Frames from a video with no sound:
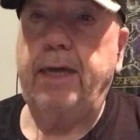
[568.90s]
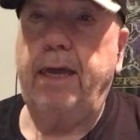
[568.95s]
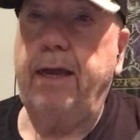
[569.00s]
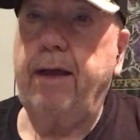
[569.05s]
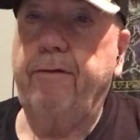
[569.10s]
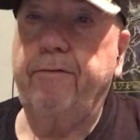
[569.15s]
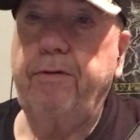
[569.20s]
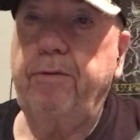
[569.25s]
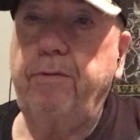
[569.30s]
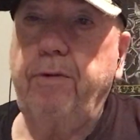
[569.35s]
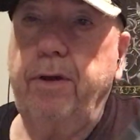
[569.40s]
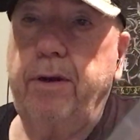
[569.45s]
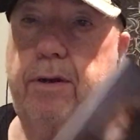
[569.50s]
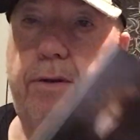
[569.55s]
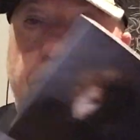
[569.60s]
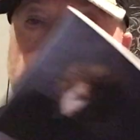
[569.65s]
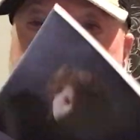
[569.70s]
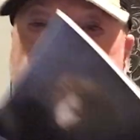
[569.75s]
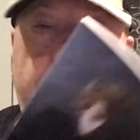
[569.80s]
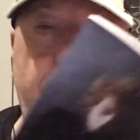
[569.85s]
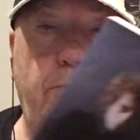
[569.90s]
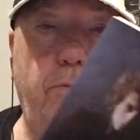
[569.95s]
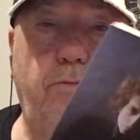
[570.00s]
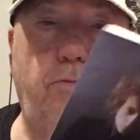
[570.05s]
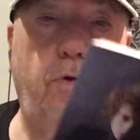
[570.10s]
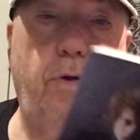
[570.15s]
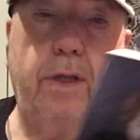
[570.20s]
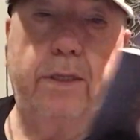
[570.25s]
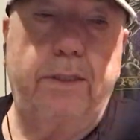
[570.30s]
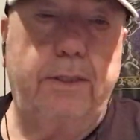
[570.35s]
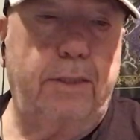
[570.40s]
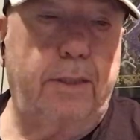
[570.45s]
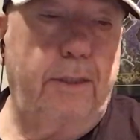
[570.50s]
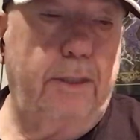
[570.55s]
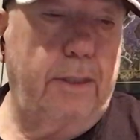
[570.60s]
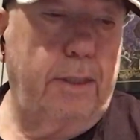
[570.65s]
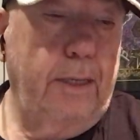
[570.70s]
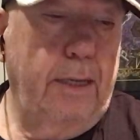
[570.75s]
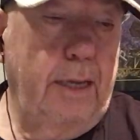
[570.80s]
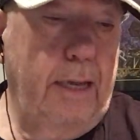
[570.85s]
to everyone who wants
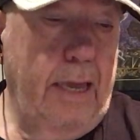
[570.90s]
to